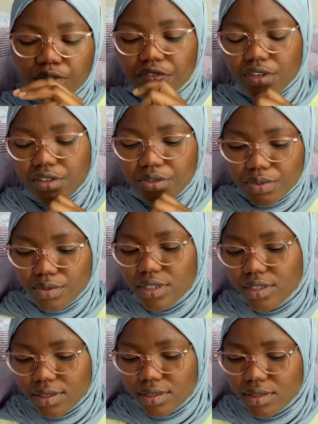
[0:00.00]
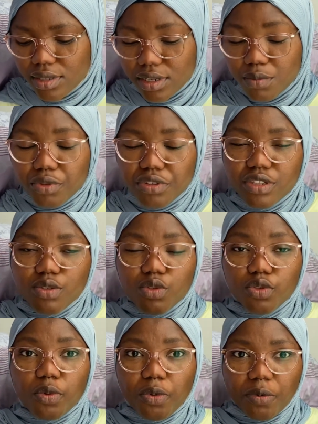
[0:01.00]
if I should read you this thing, but it's
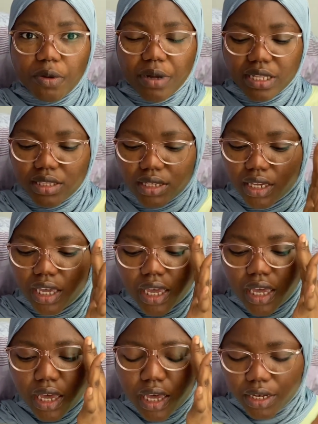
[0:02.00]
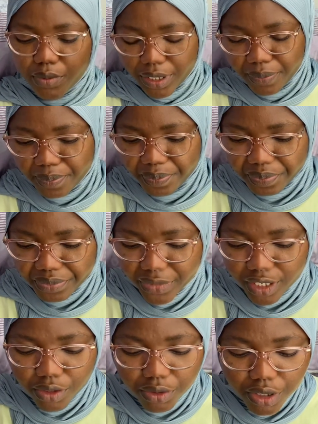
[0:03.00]
so problematic. Anyway,
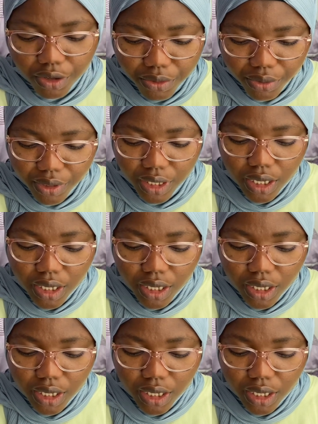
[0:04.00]
so it goes,